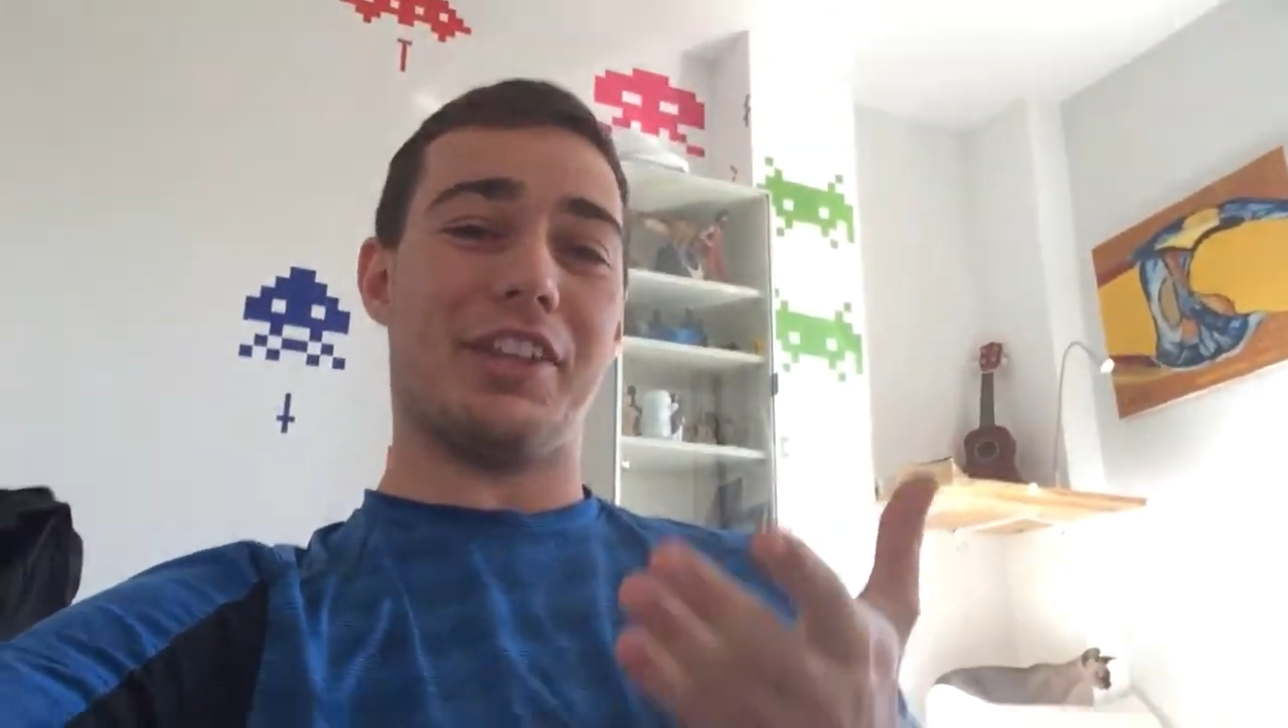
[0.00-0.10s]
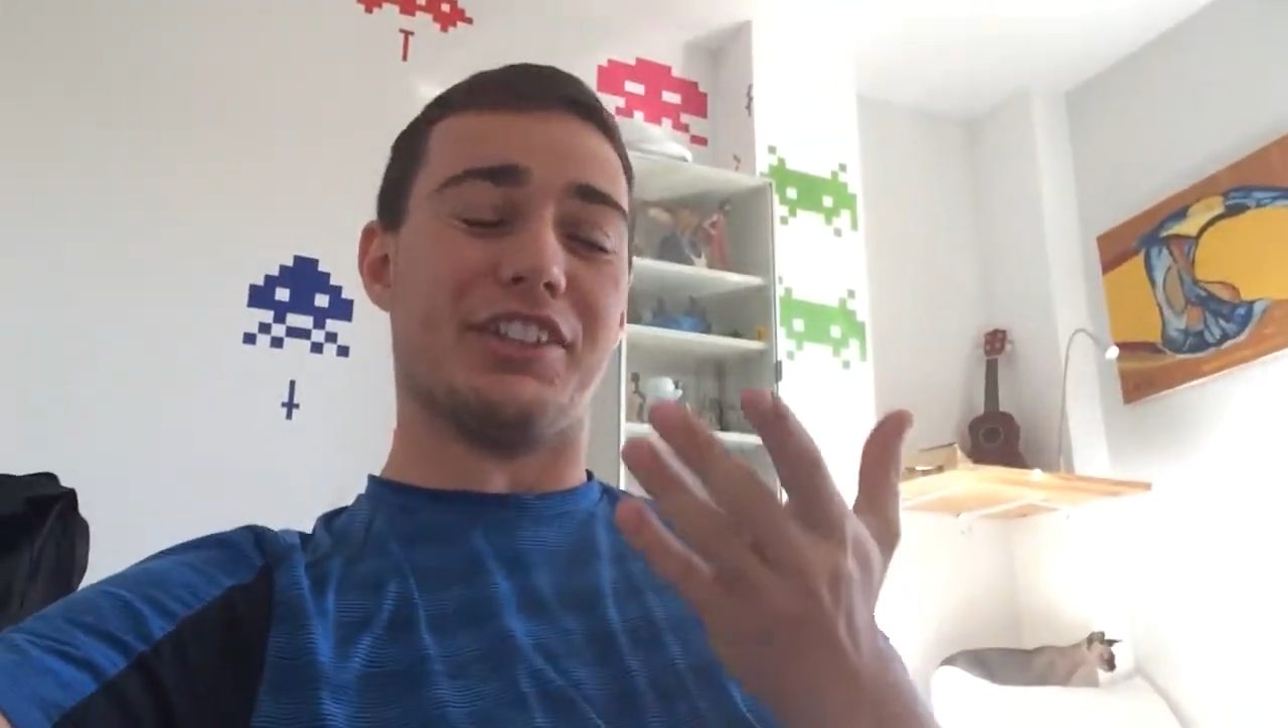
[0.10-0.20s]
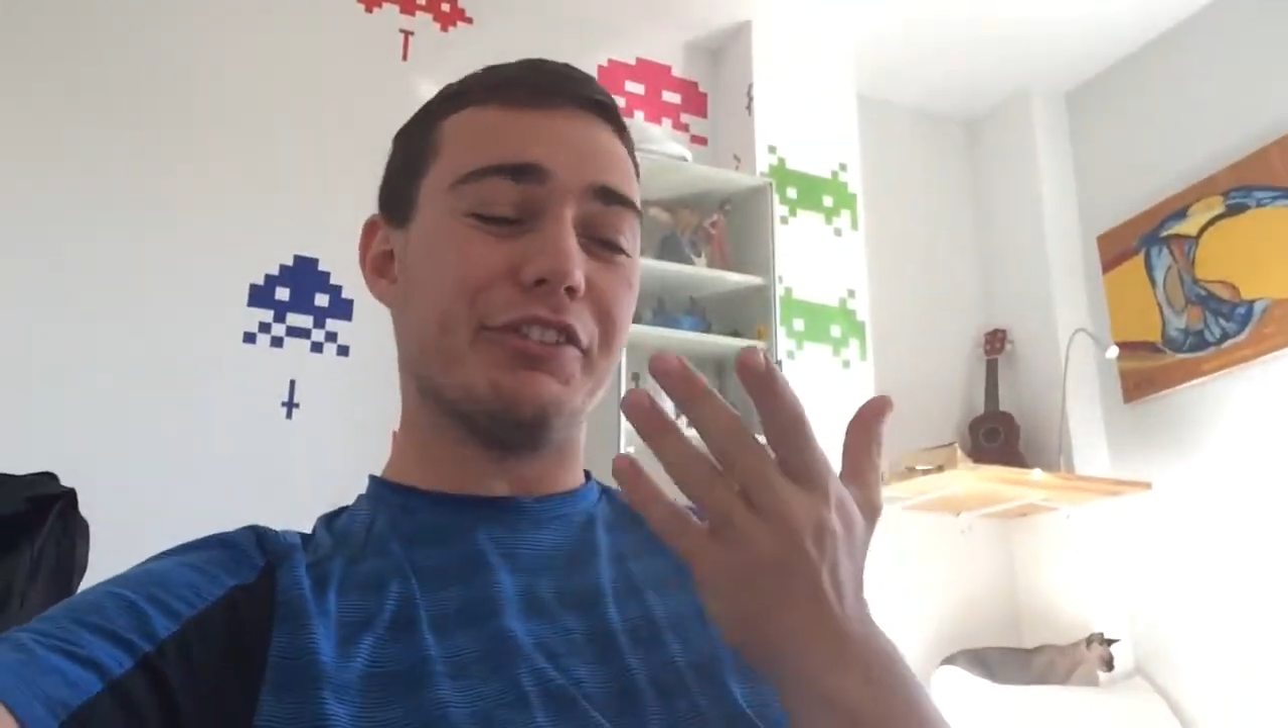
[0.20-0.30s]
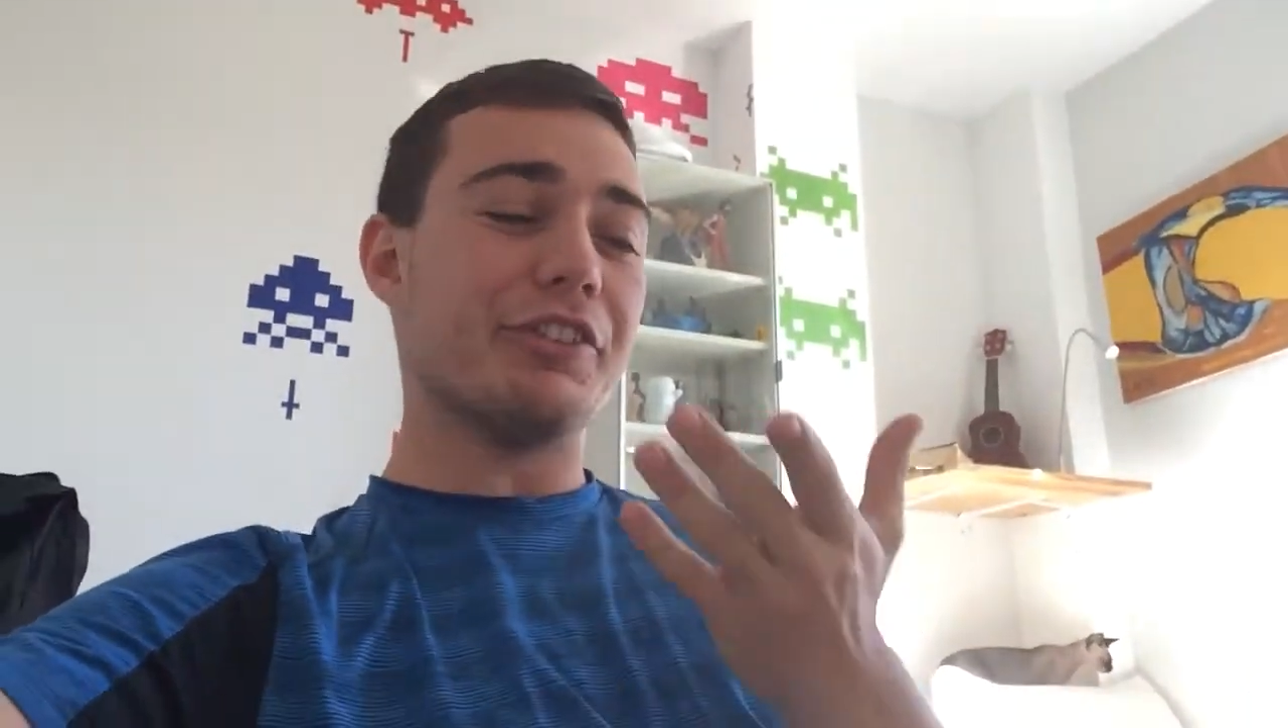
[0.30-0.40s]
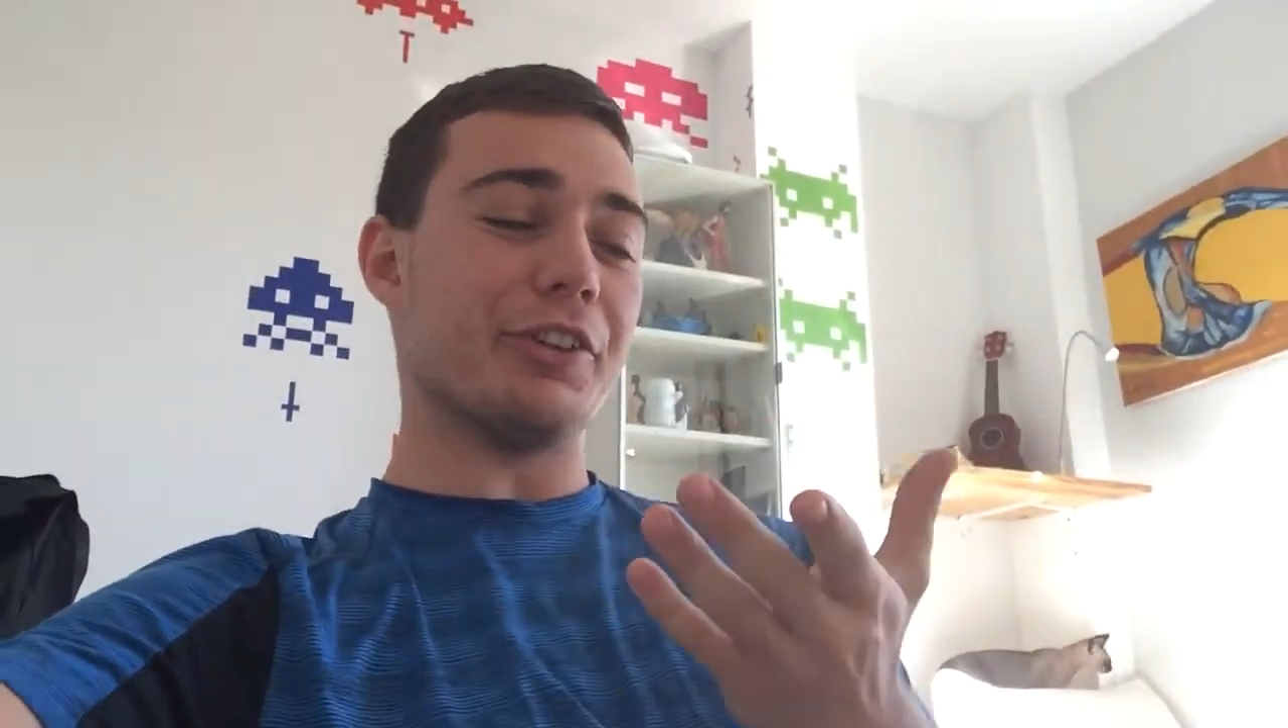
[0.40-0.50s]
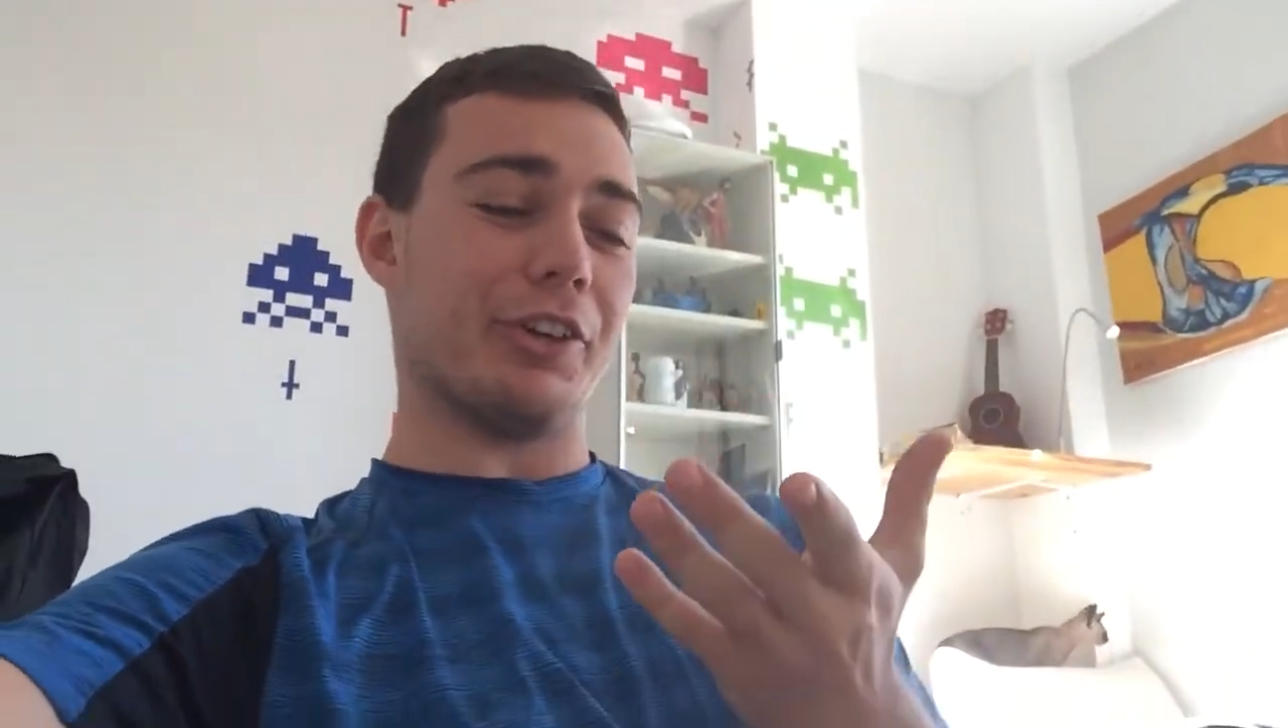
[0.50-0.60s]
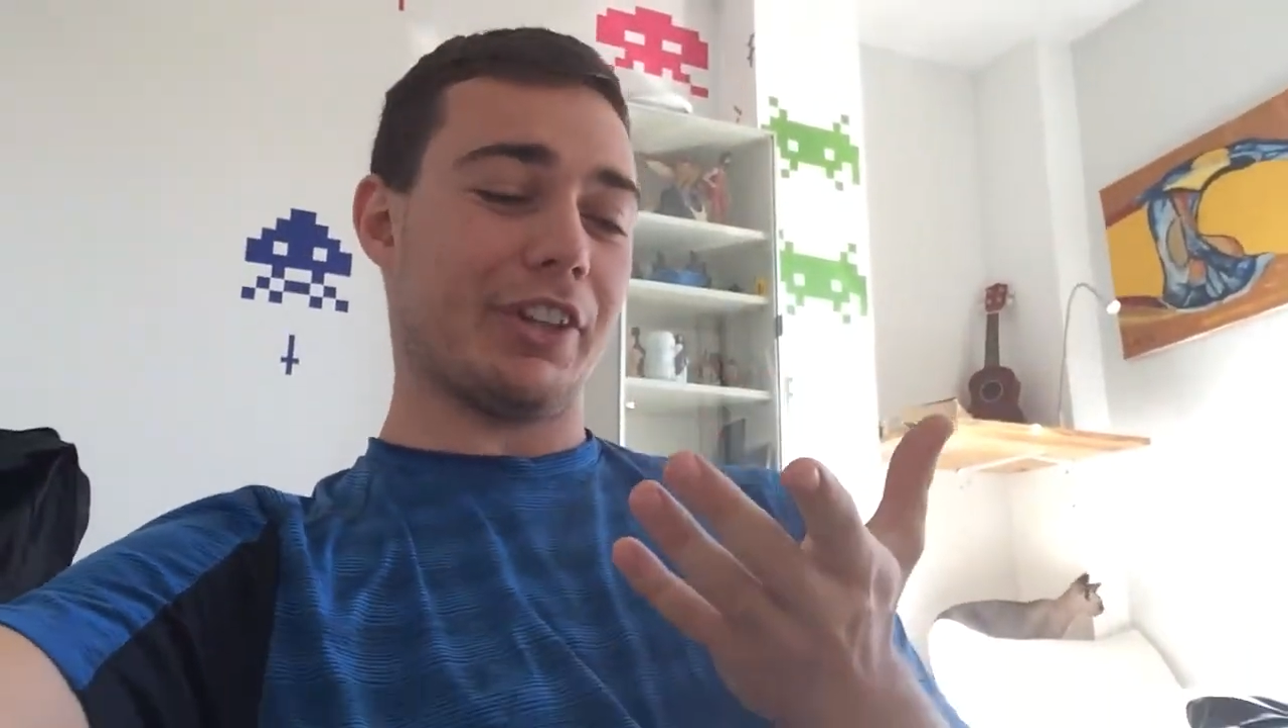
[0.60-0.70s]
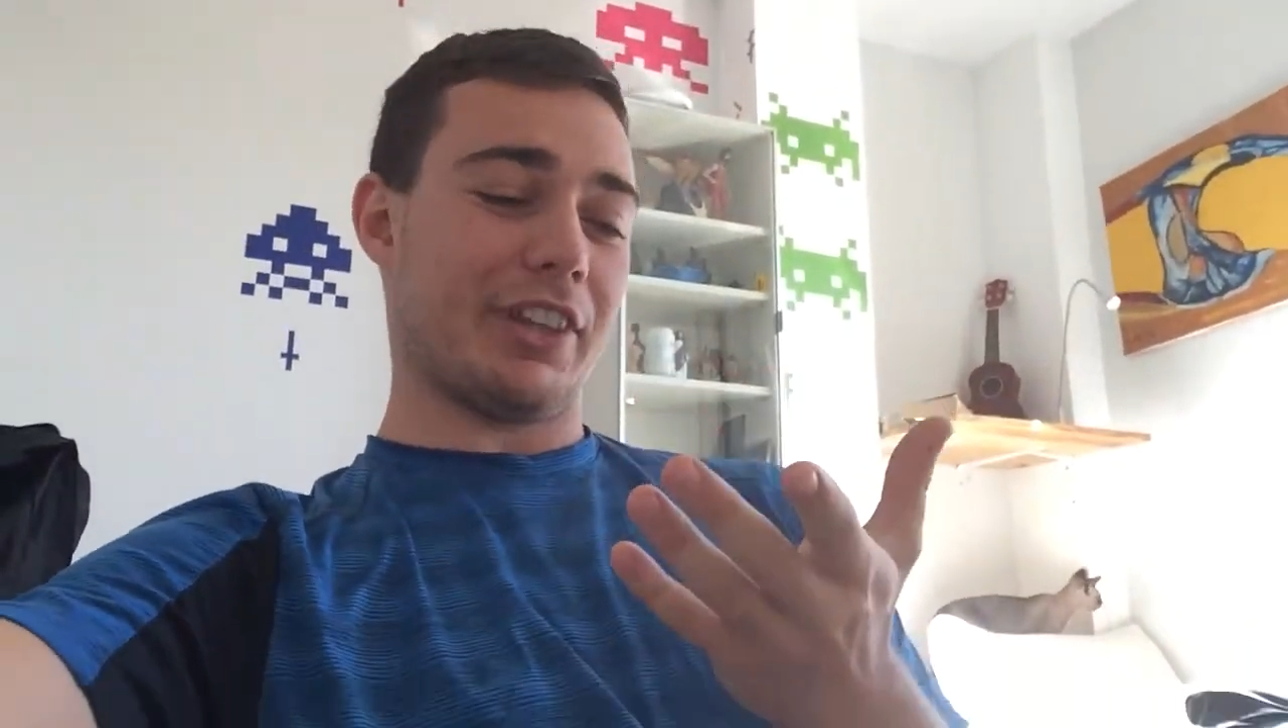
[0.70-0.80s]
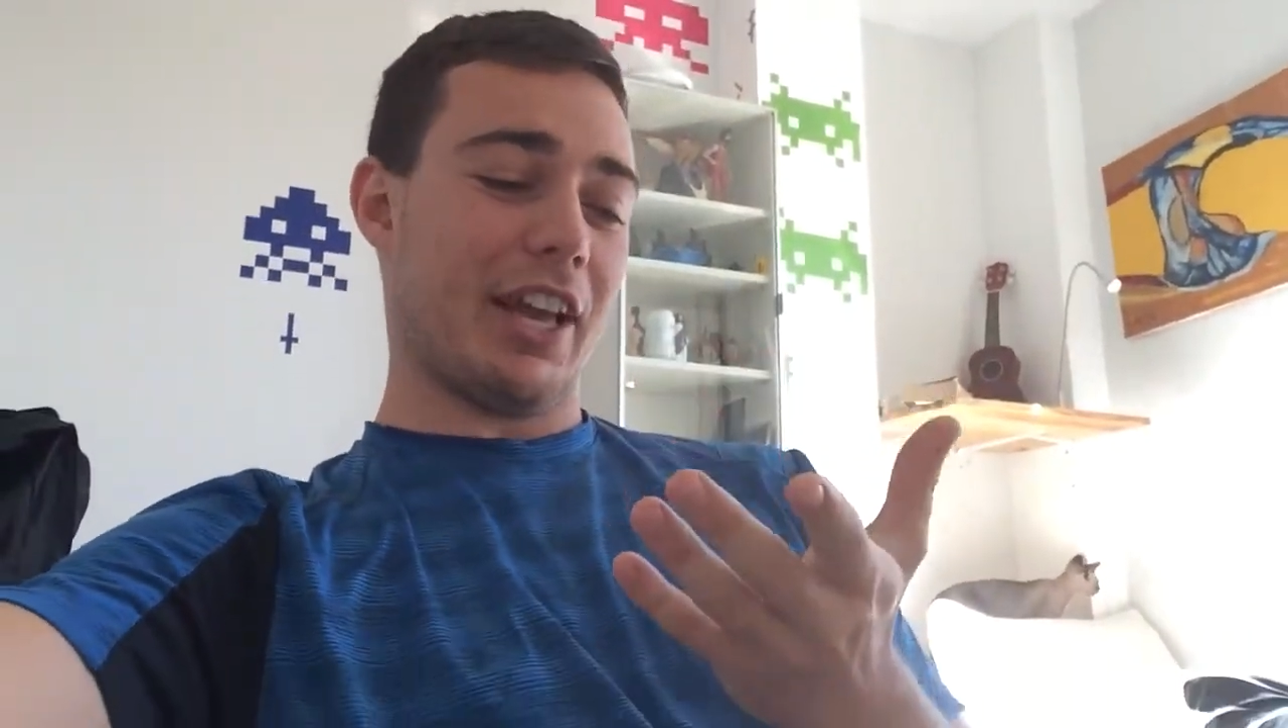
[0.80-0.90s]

this thought